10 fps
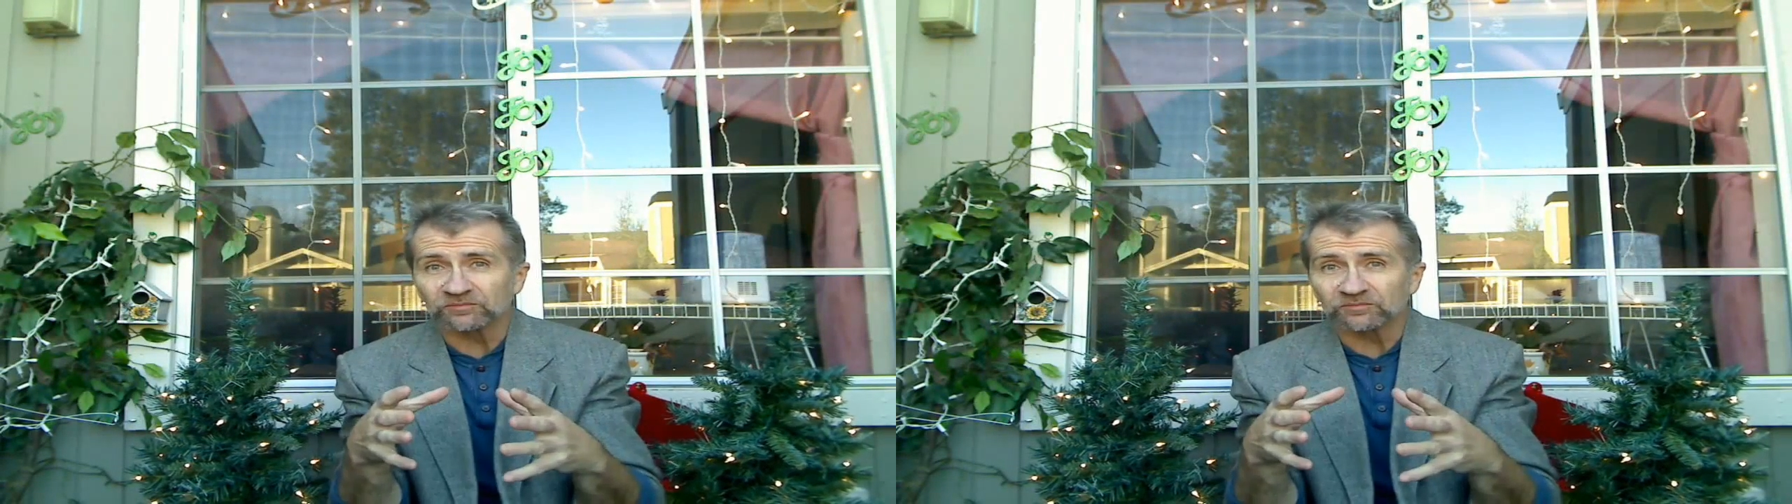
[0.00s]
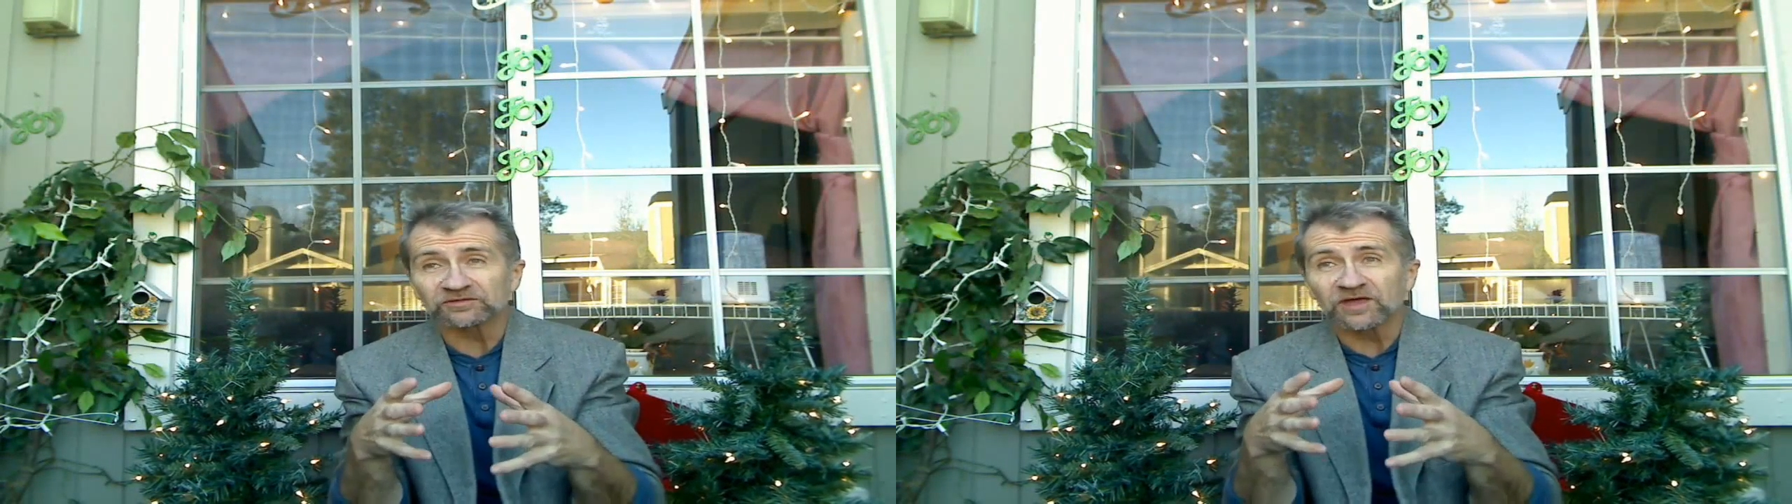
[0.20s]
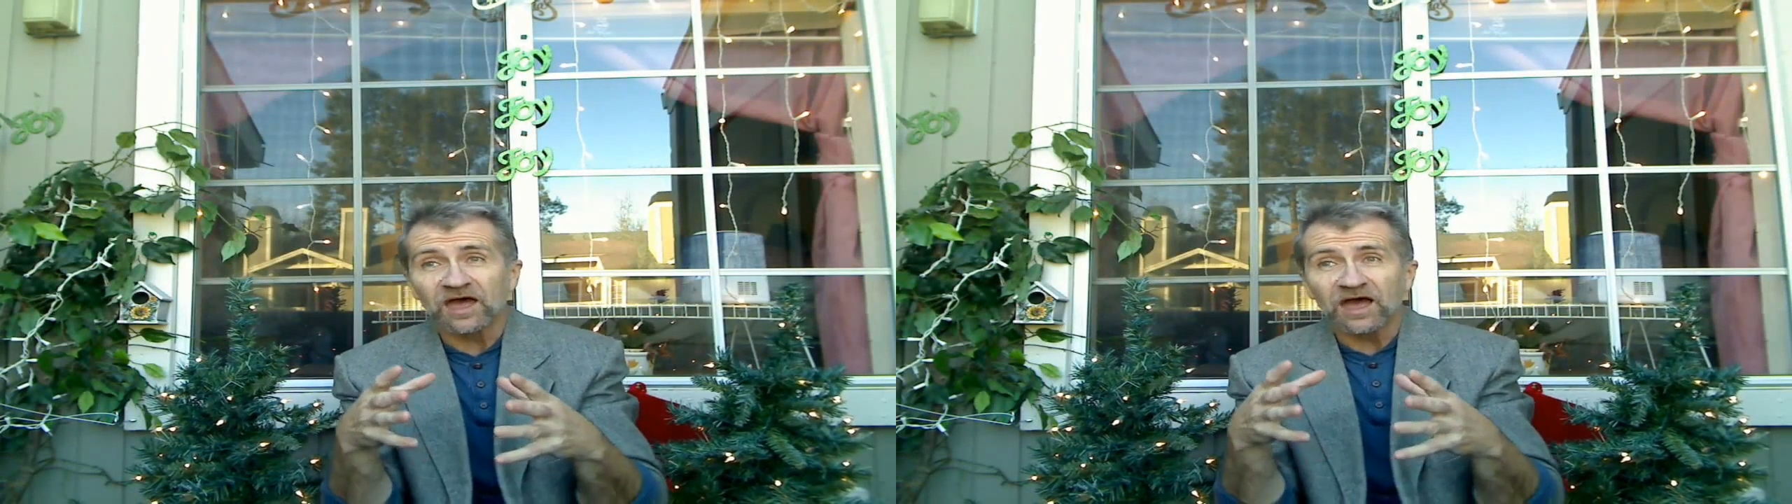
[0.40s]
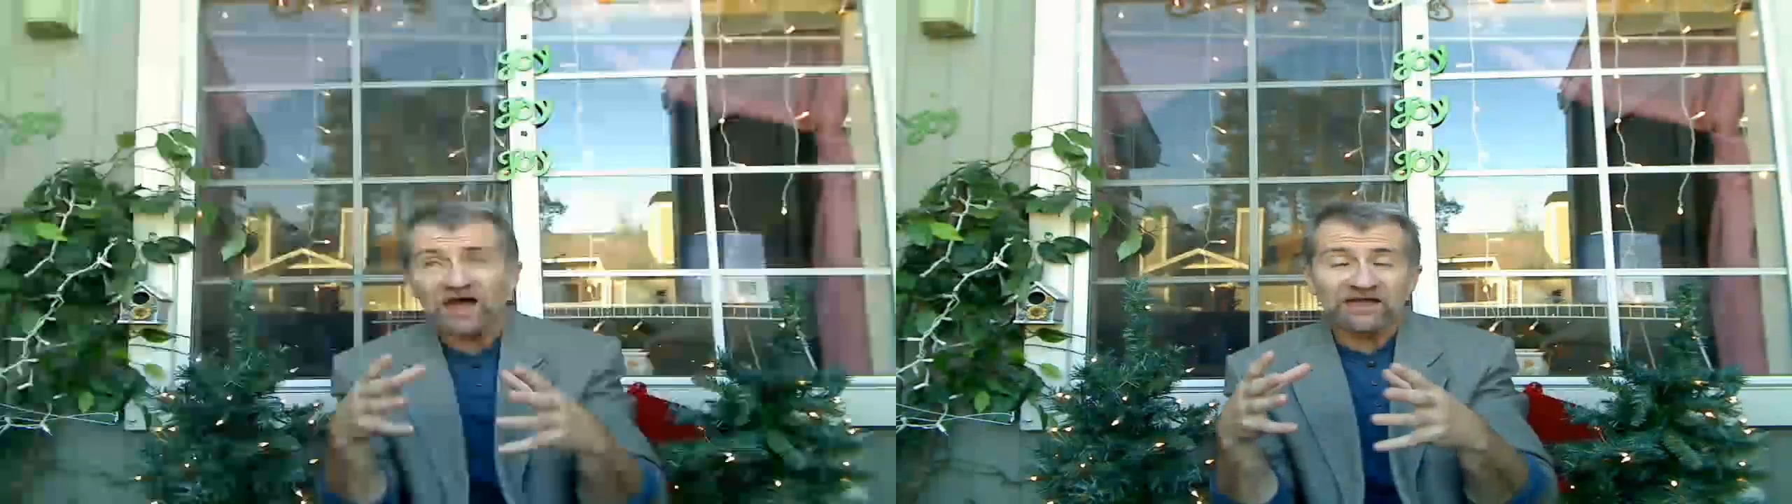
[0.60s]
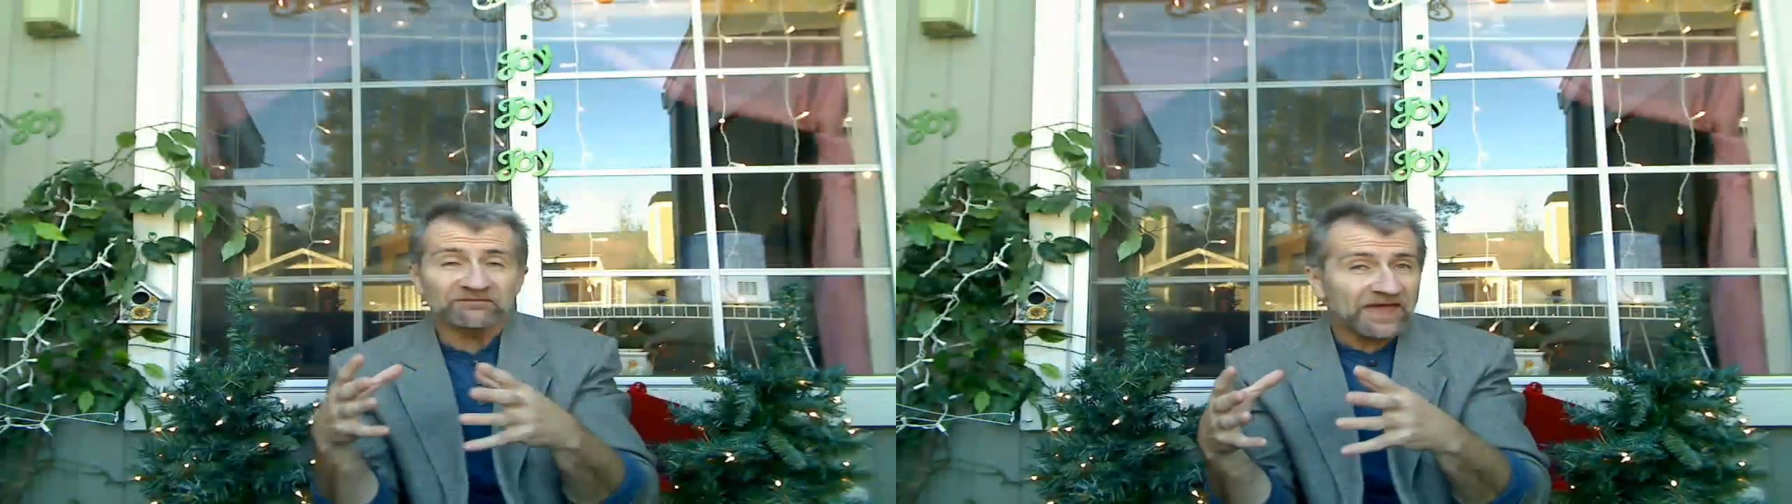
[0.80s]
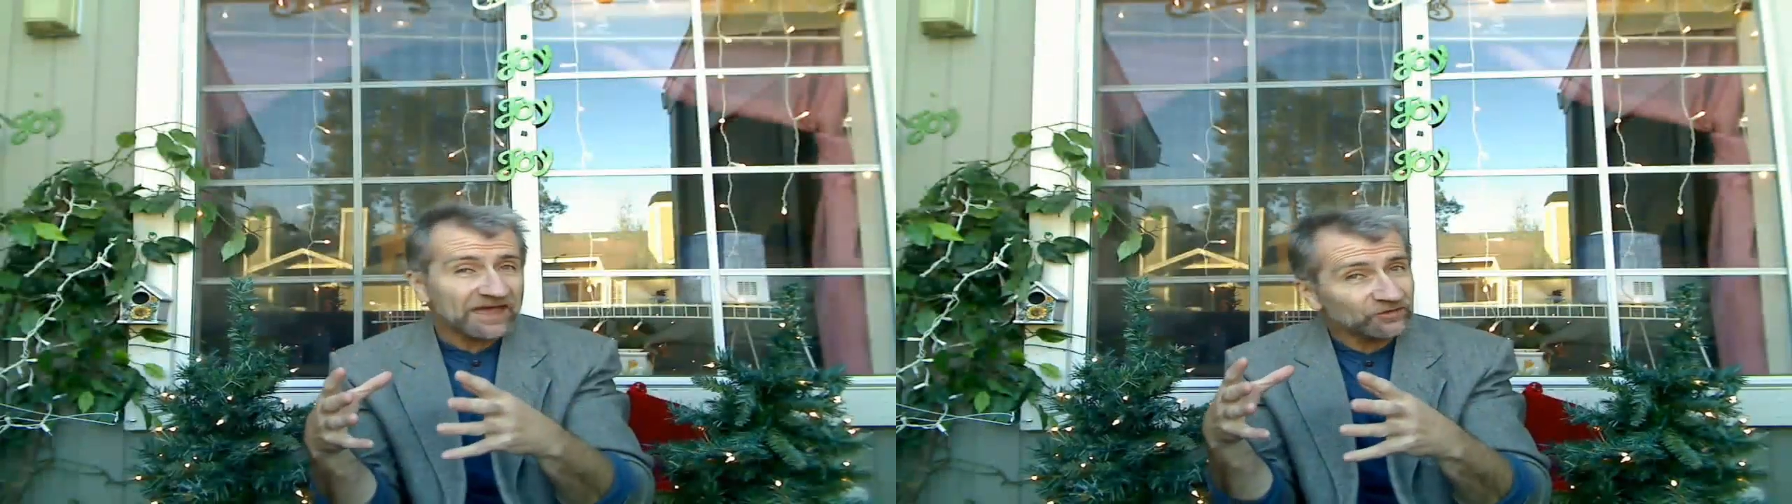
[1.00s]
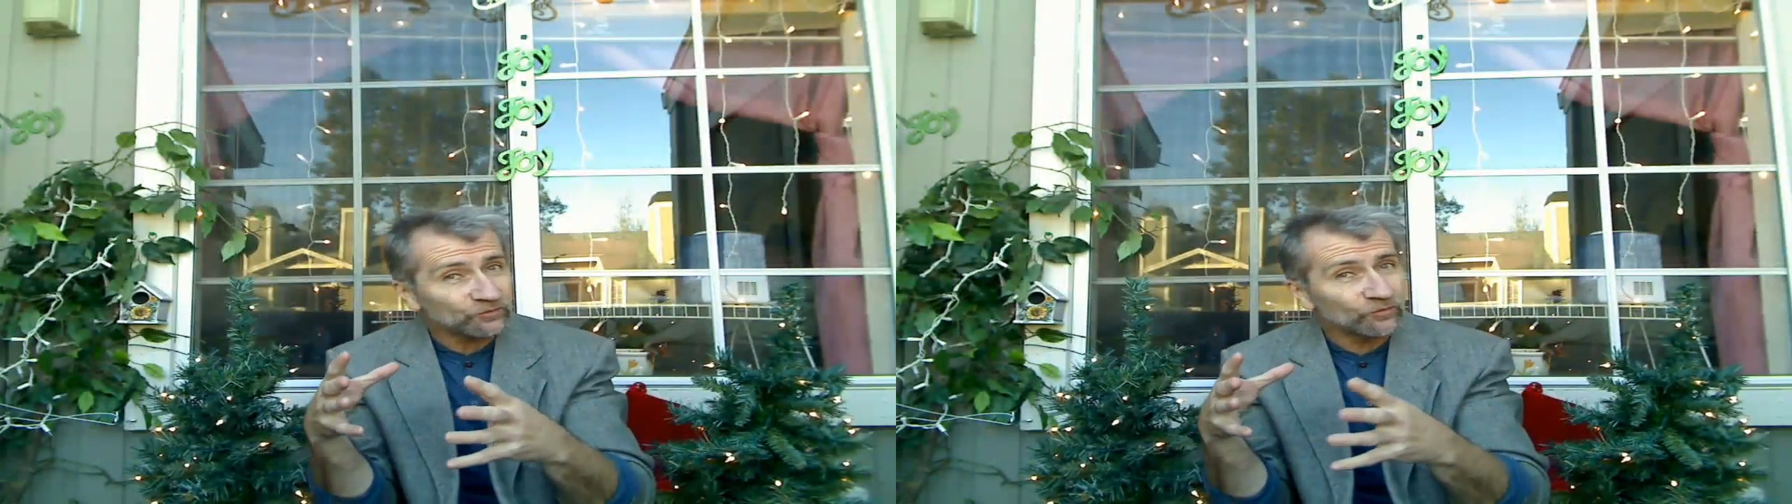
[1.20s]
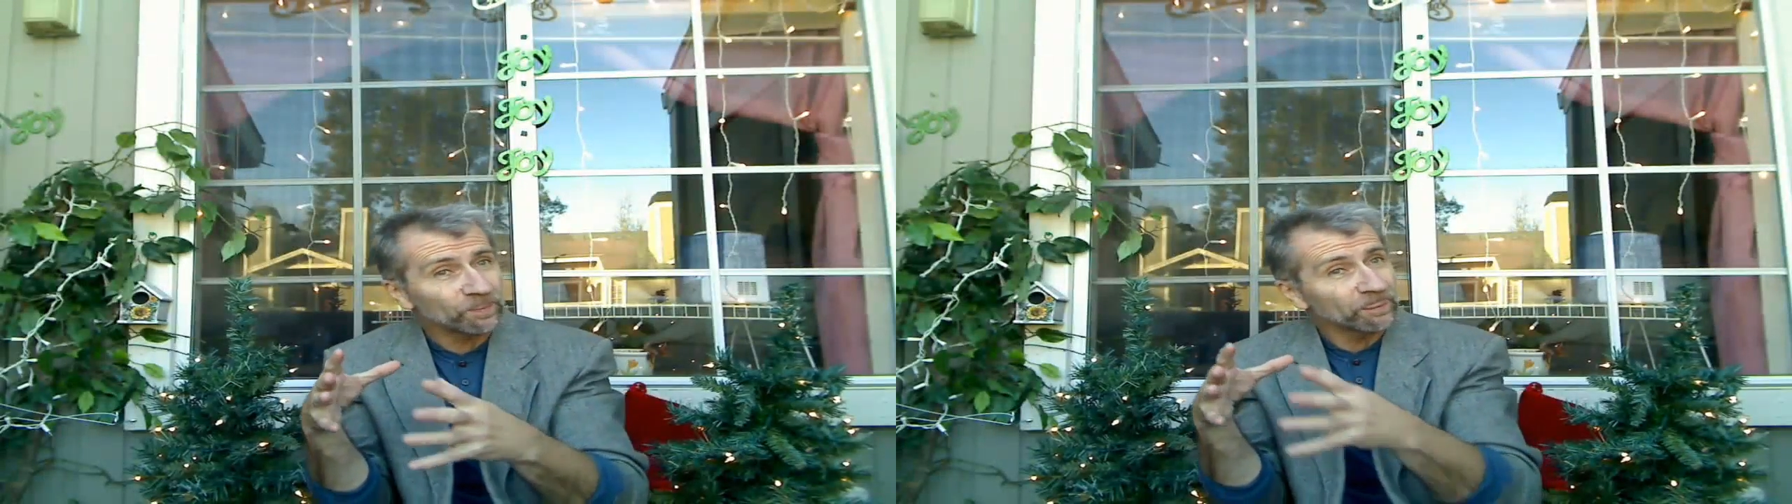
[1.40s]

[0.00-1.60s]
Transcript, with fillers: because I've had to